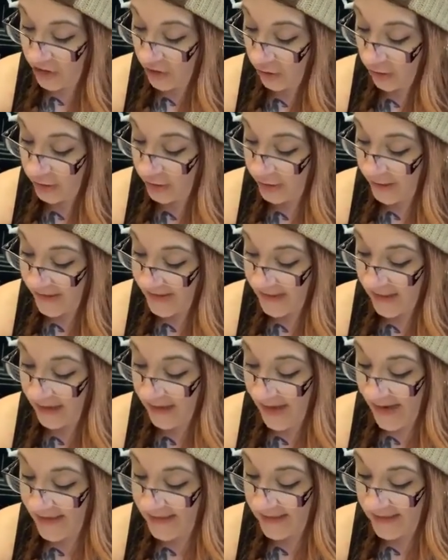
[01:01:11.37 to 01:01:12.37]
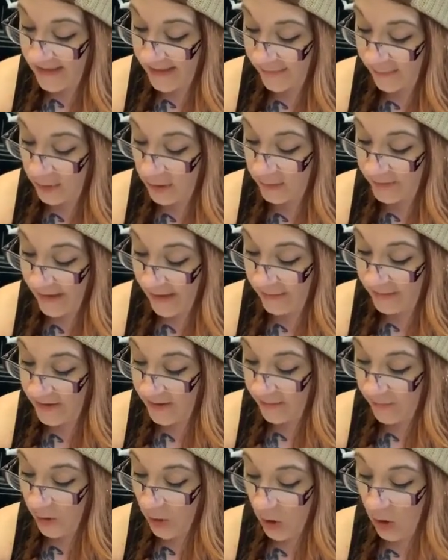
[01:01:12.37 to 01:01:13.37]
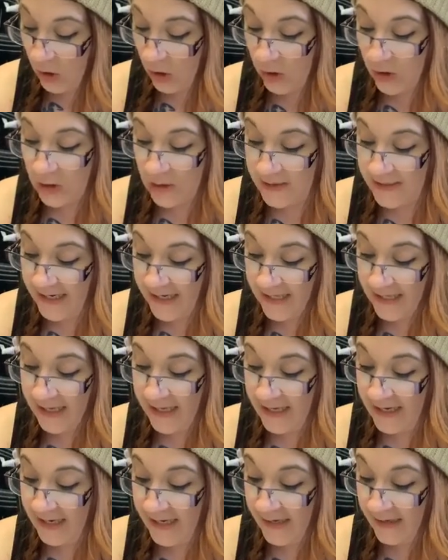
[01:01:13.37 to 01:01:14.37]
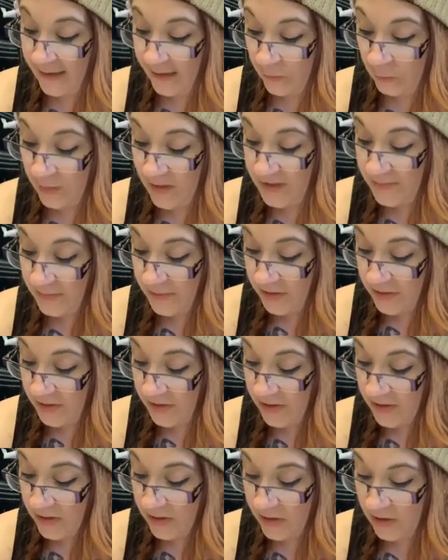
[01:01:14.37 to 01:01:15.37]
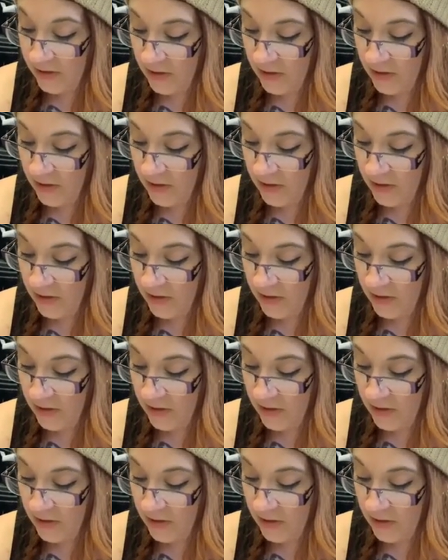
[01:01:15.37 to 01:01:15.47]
shoulder as the class assembled around them, all taking it in whispers.